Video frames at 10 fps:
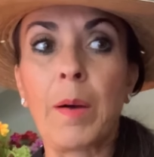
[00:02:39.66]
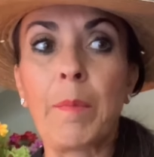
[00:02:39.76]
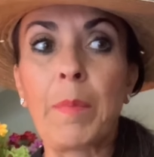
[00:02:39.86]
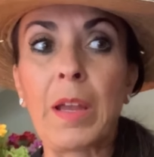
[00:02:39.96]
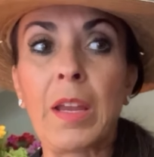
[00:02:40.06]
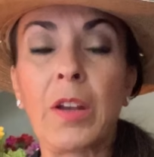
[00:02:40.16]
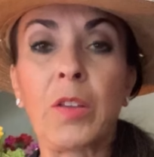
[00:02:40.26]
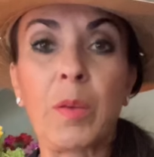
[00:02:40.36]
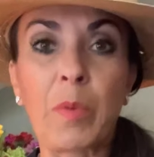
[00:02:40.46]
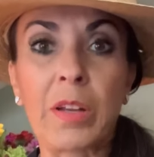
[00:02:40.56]
but
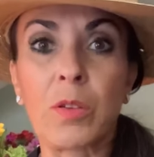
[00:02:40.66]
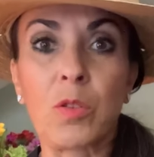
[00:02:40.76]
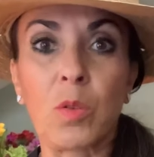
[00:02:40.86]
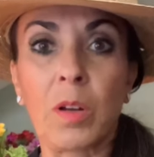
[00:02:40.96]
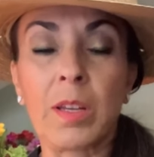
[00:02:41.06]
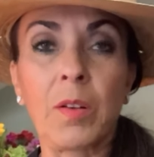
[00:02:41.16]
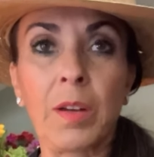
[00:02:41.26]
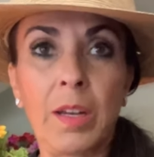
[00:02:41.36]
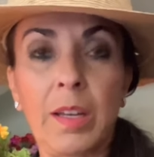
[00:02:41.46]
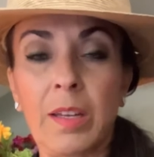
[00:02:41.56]
they break the door down,
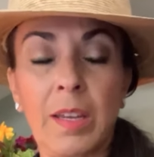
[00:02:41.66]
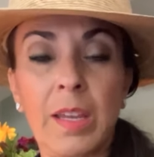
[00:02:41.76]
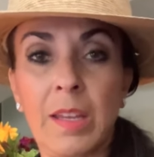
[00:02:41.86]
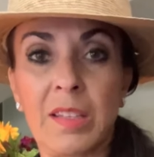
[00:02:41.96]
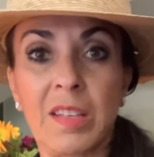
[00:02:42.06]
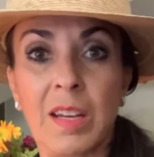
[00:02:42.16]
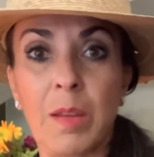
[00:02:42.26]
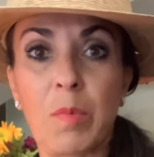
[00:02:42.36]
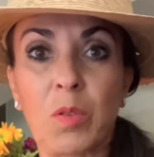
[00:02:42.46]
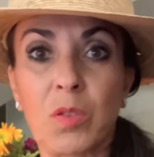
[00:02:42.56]
and then he is
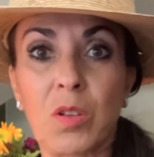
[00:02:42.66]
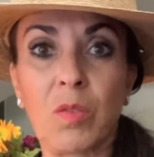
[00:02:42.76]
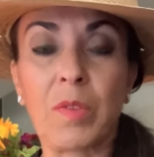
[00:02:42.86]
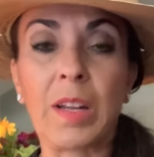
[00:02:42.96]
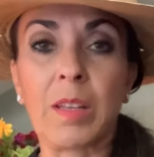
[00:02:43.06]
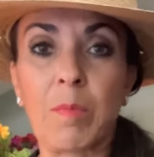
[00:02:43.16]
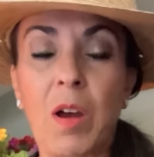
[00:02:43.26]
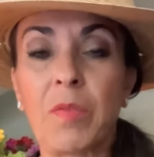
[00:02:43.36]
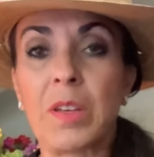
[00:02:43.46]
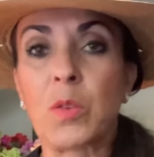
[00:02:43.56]
unable to fight them
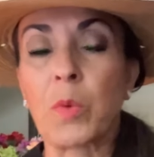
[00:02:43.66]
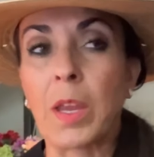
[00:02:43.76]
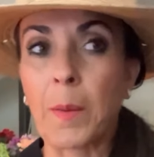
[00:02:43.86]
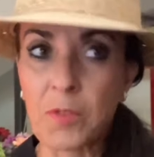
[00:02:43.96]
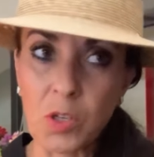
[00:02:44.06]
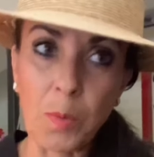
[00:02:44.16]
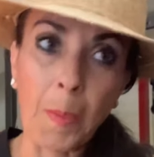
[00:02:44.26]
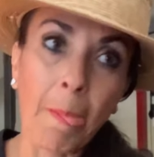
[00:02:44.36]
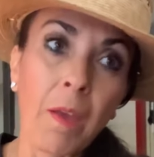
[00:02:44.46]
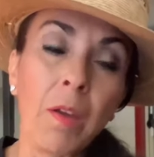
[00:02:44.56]
off. He's weak, so
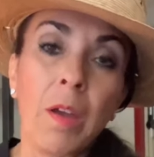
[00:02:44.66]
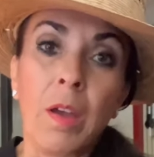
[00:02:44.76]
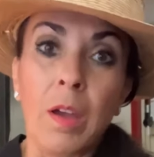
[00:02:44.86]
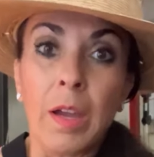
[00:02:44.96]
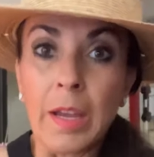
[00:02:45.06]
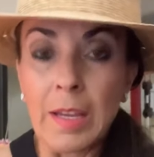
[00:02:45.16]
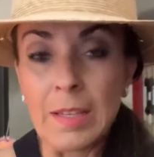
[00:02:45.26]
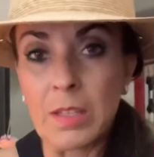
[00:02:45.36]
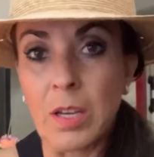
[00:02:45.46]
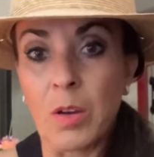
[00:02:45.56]

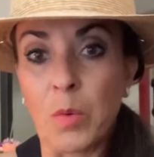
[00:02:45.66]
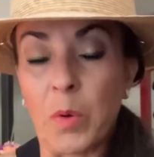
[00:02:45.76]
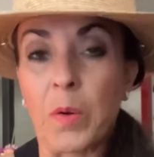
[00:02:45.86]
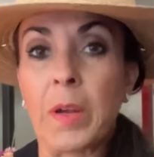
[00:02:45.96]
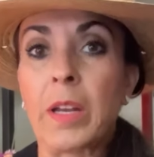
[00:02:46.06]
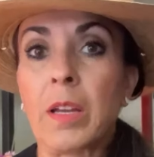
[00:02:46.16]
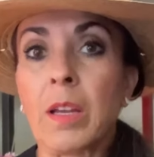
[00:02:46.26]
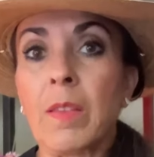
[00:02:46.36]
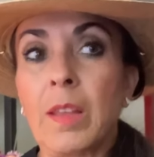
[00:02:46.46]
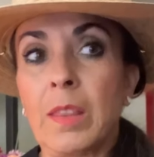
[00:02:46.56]
he's worried
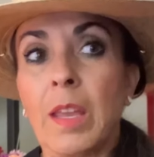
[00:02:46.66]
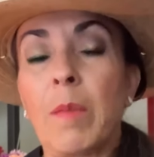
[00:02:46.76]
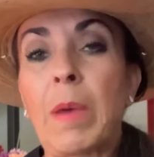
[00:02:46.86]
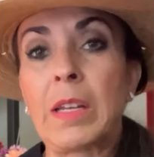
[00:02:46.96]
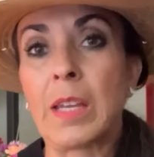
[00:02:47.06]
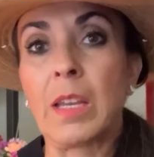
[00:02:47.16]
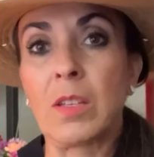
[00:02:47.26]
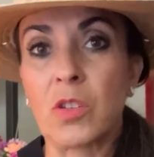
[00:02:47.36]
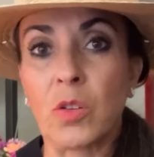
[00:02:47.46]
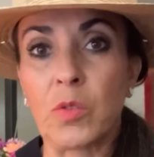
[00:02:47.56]
that they might take his
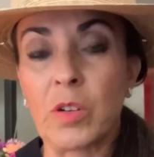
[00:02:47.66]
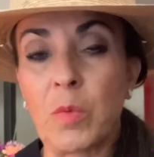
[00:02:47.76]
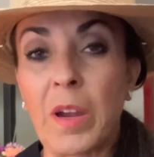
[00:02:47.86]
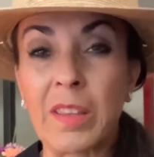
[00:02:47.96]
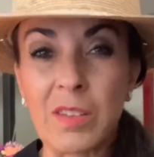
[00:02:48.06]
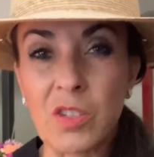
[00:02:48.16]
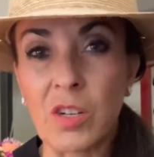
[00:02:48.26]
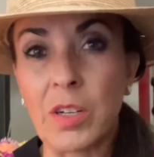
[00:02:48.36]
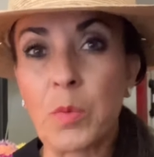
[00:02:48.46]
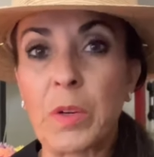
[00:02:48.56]
children away. This
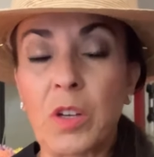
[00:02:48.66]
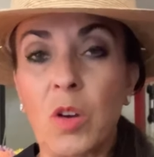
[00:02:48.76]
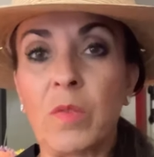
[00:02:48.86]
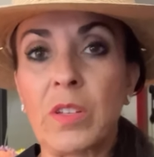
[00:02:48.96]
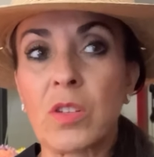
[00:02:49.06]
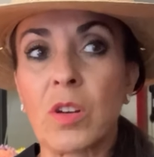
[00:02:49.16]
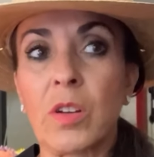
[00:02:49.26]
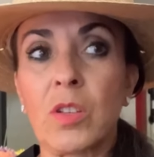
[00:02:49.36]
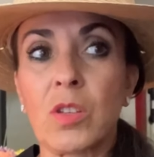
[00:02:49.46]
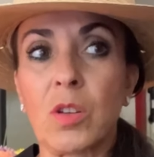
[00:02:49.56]
started when COVID
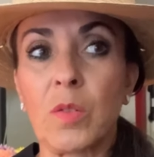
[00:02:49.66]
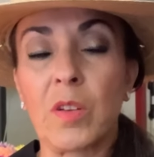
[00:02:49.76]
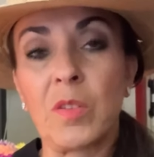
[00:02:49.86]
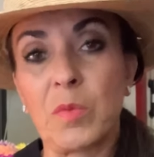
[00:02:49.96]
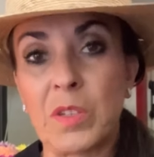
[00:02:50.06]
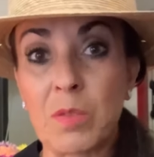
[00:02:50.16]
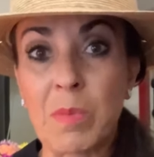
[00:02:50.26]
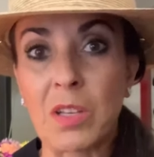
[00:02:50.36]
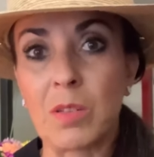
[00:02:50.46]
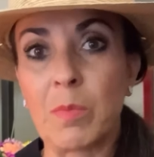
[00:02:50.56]
started, so there was a
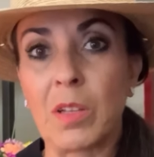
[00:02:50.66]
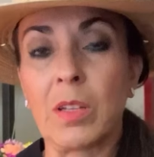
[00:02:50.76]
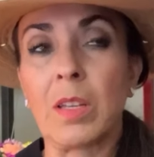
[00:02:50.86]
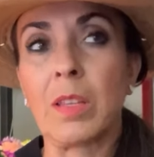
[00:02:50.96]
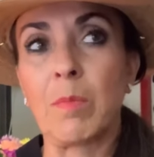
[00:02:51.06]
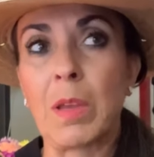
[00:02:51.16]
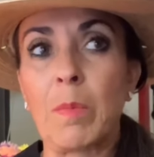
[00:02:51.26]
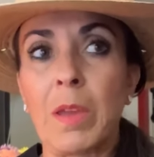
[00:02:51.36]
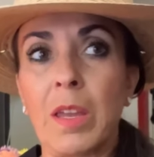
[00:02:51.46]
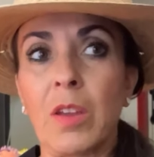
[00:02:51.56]
possibility that
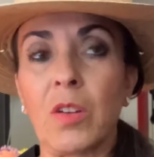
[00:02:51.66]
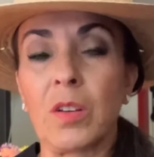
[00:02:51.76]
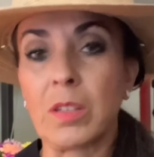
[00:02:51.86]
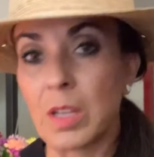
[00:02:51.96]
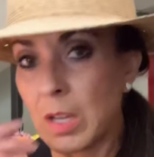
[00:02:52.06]
maybe he couldn't,